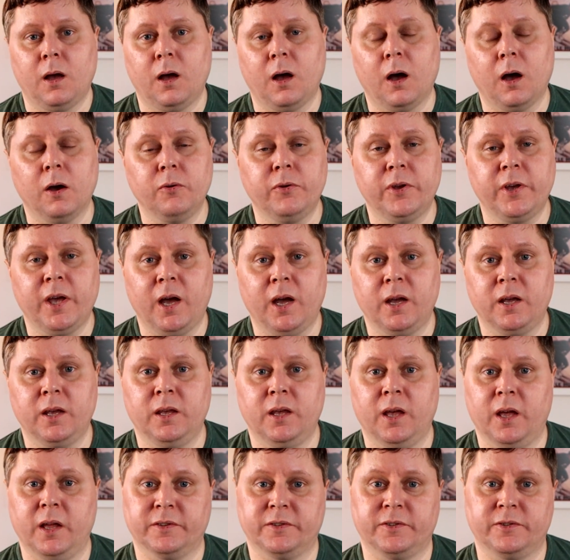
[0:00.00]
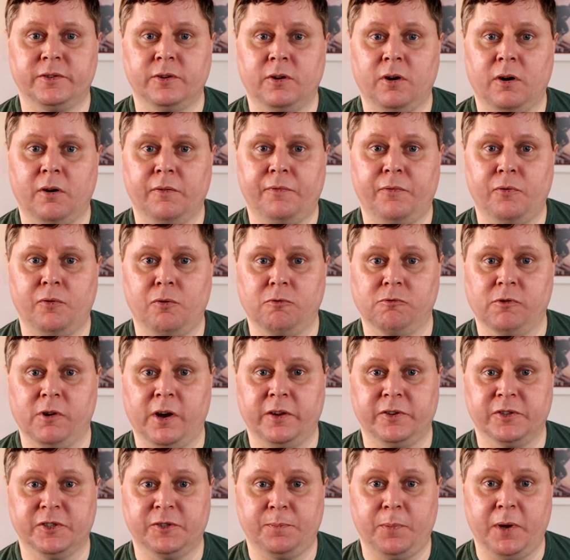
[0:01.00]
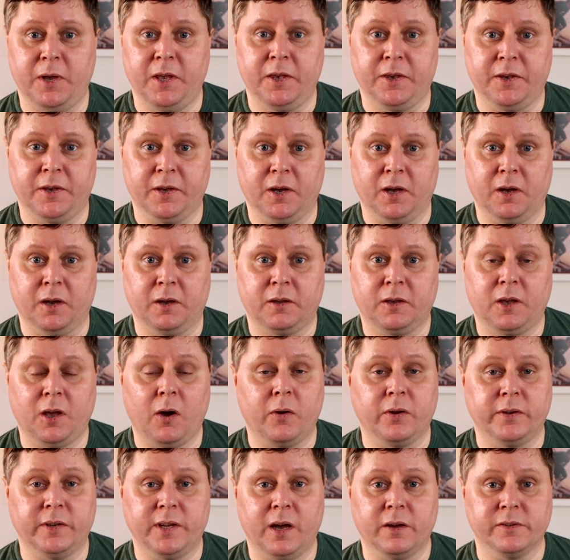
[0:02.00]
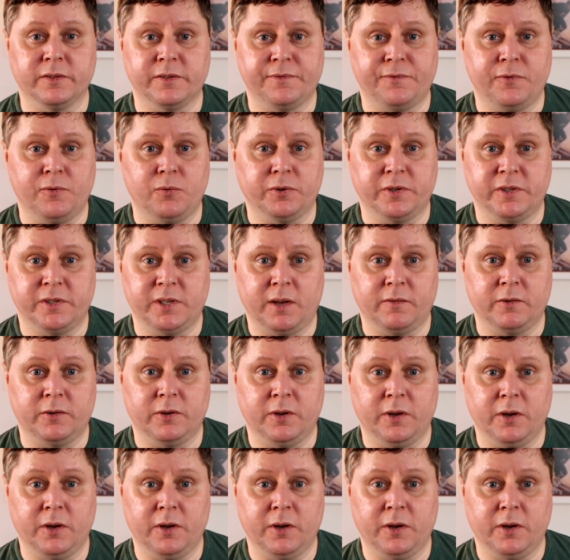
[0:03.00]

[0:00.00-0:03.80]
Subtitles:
Okay, it's not a full range speaker going down to 47